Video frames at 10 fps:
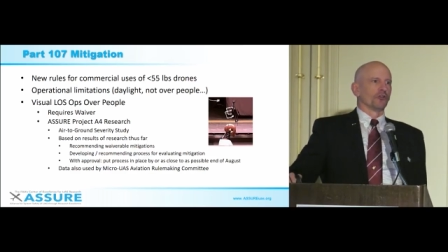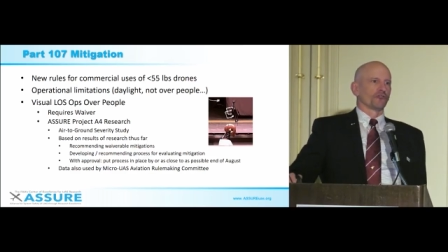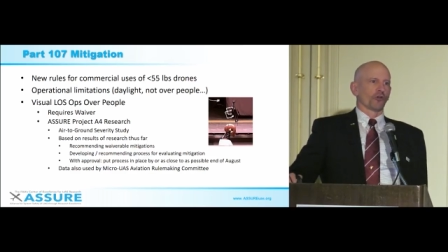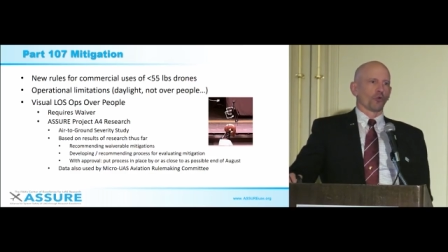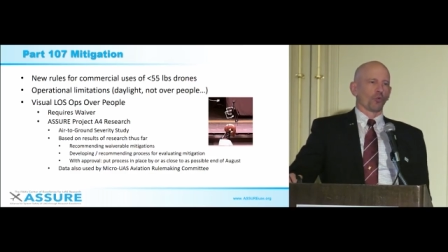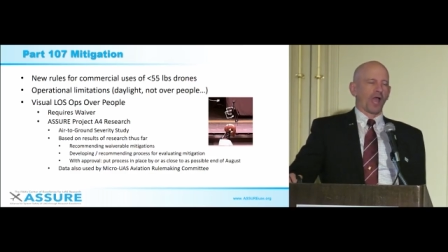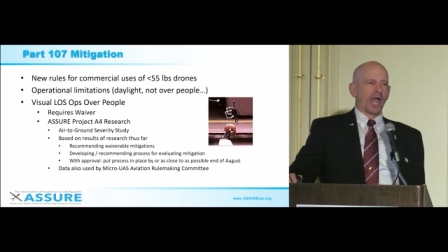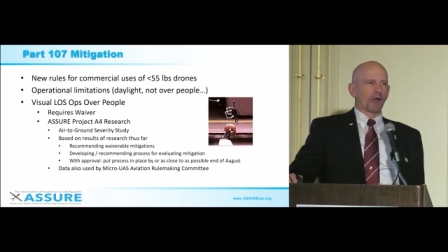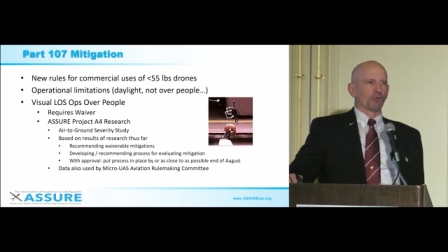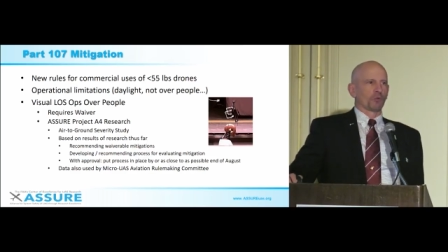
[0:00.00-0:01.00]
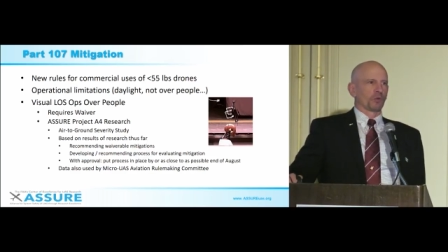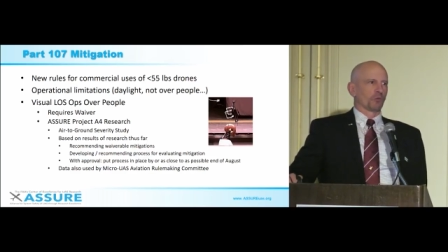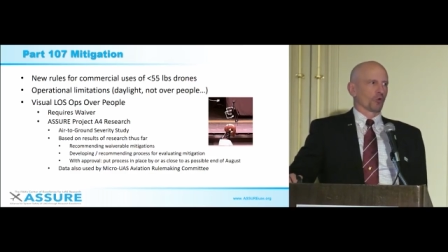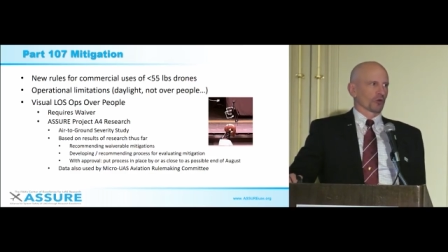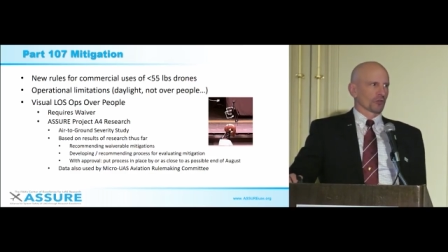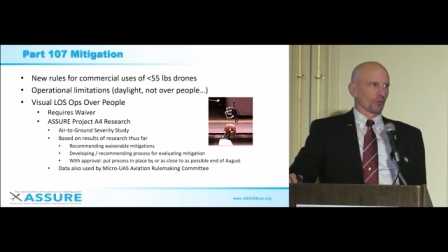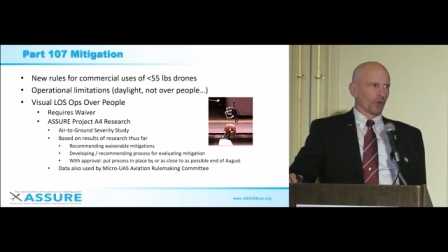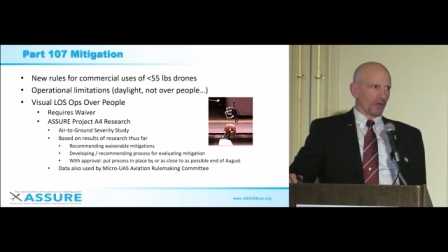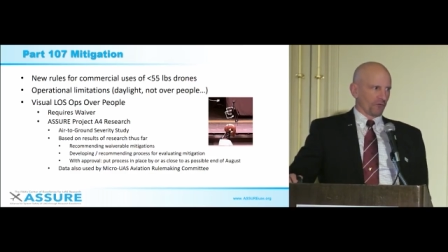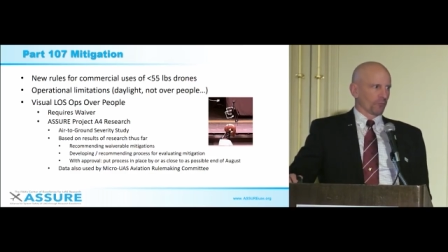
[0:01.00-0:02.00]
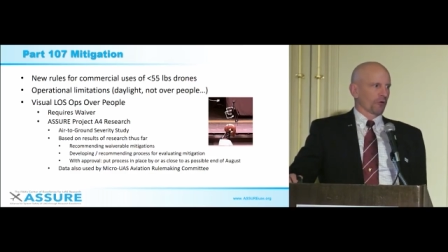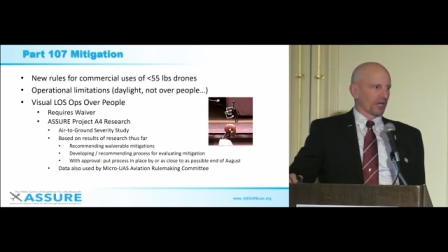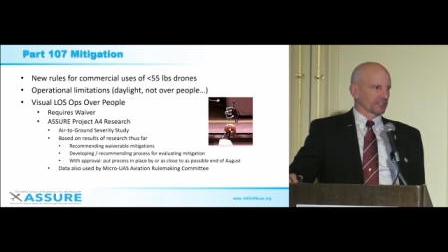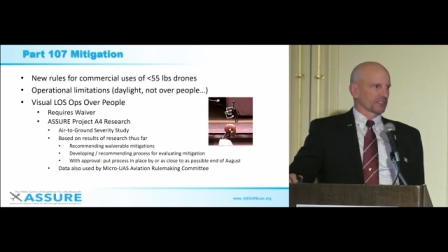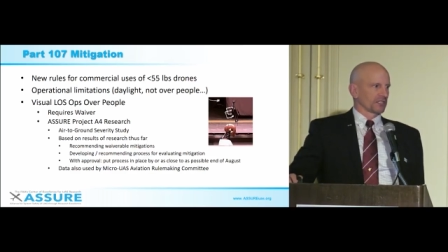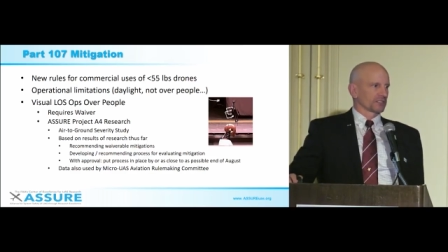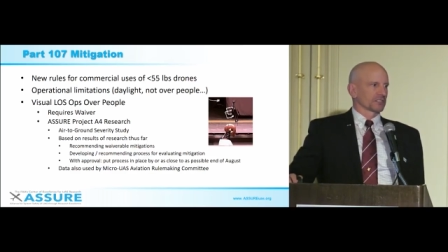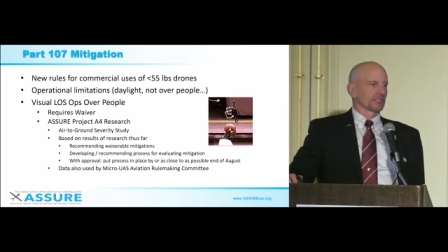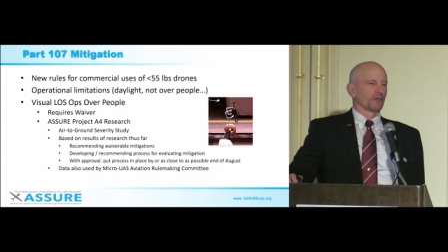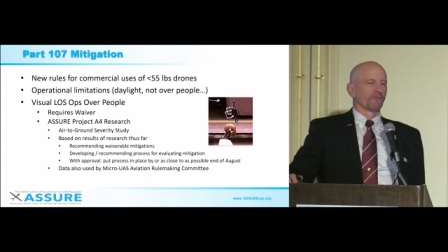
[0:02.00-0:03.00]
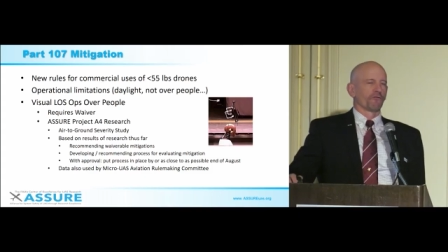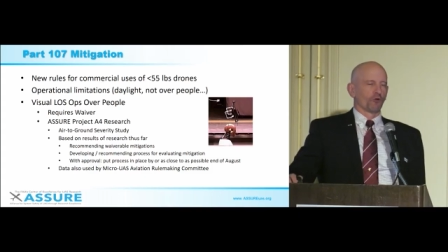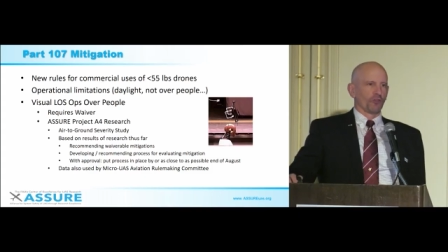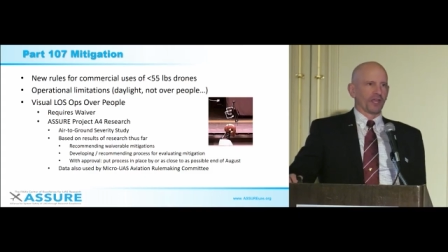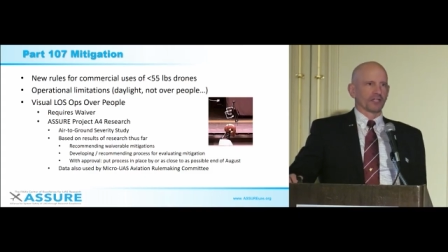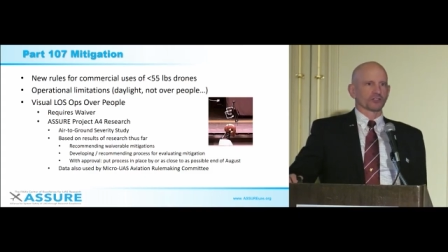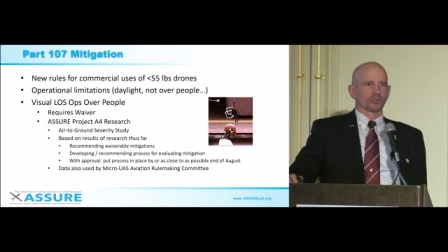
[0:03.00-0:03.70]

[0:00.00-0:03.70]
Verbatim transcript: So how would we work the waiver process for that?